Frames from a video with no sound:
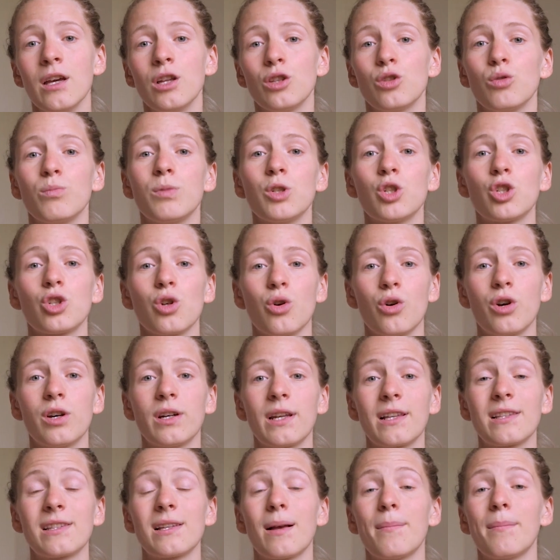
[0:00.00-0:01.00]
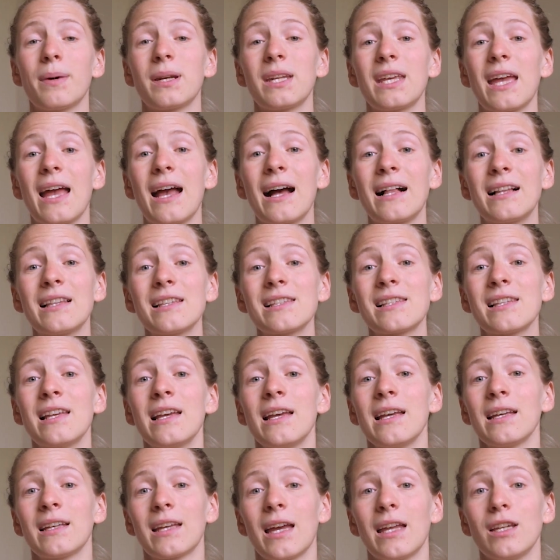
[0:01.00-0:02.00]
to be sure that somebody else
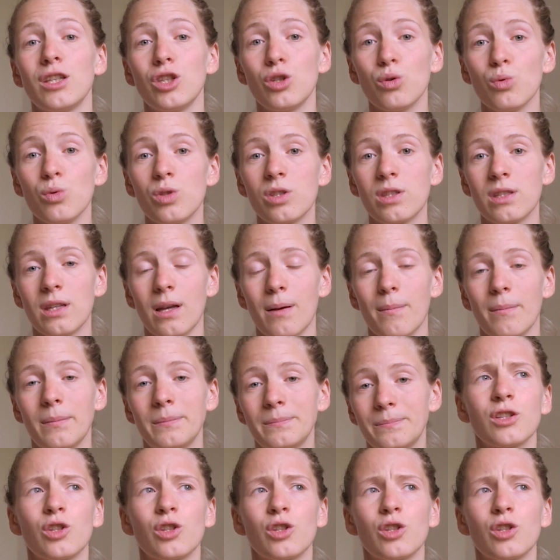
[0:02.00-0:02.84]
can use them.